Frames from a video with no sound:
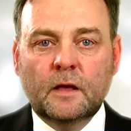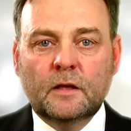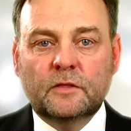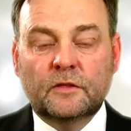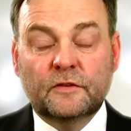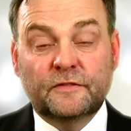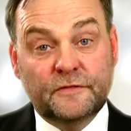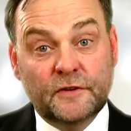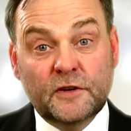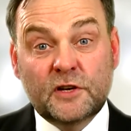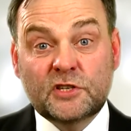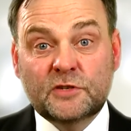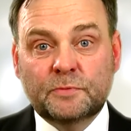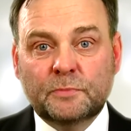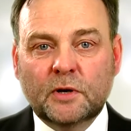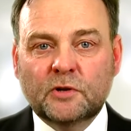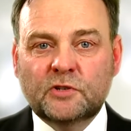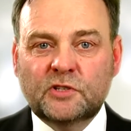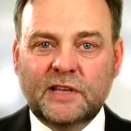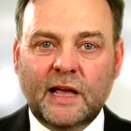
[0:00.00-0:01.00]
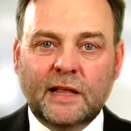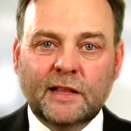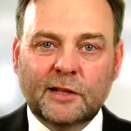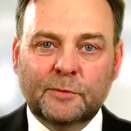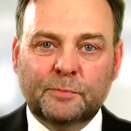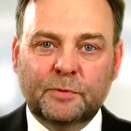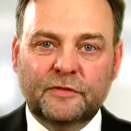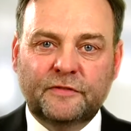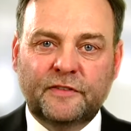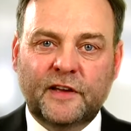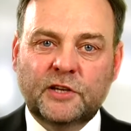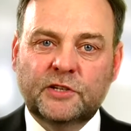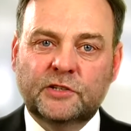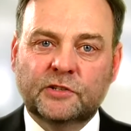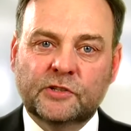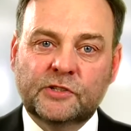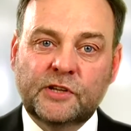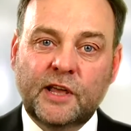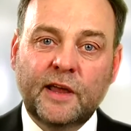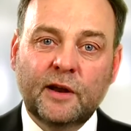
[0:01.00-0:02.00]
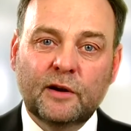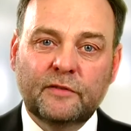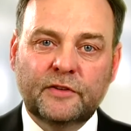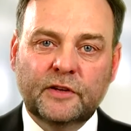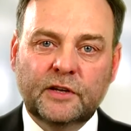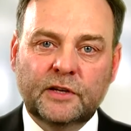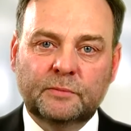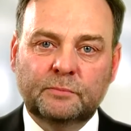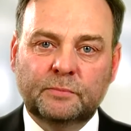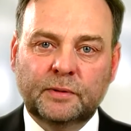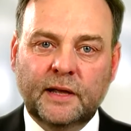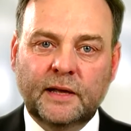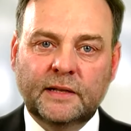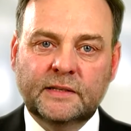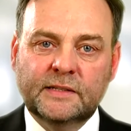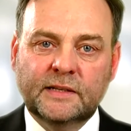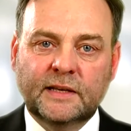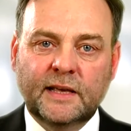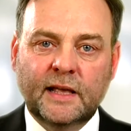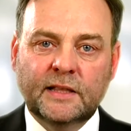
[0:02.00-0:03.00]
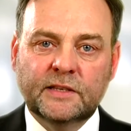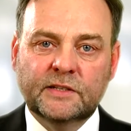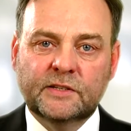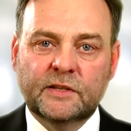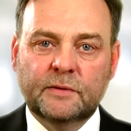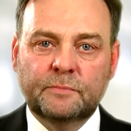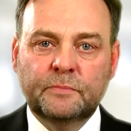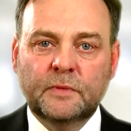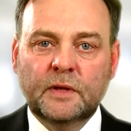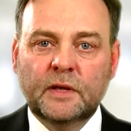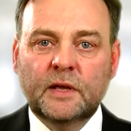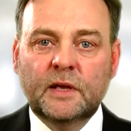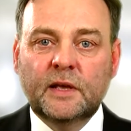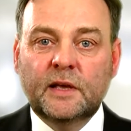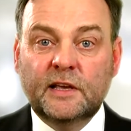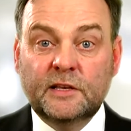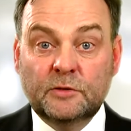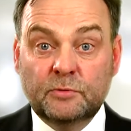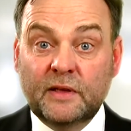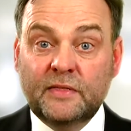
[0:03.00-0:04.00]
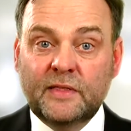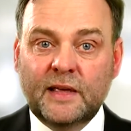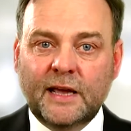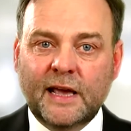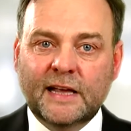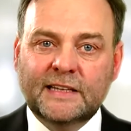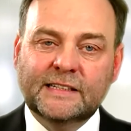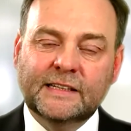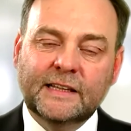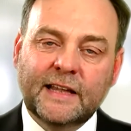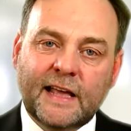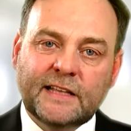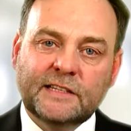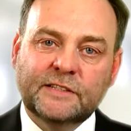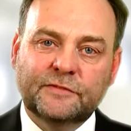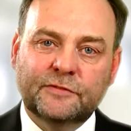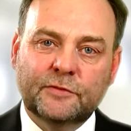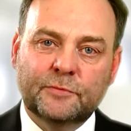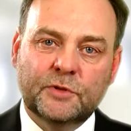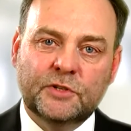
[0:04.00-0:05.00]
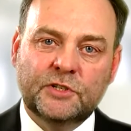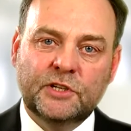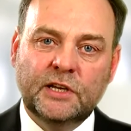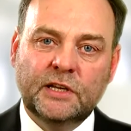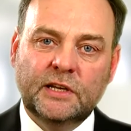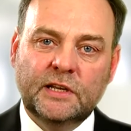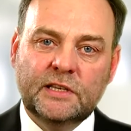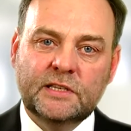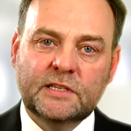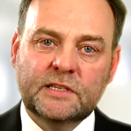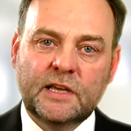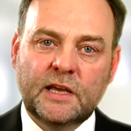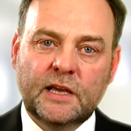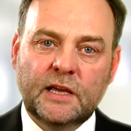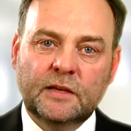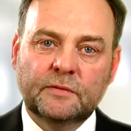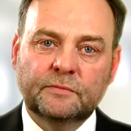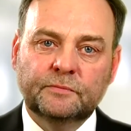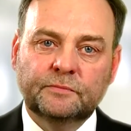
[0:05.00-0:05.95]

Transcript: The first most dental professionals hear of a complaint against them is when they get a letter from the GDC.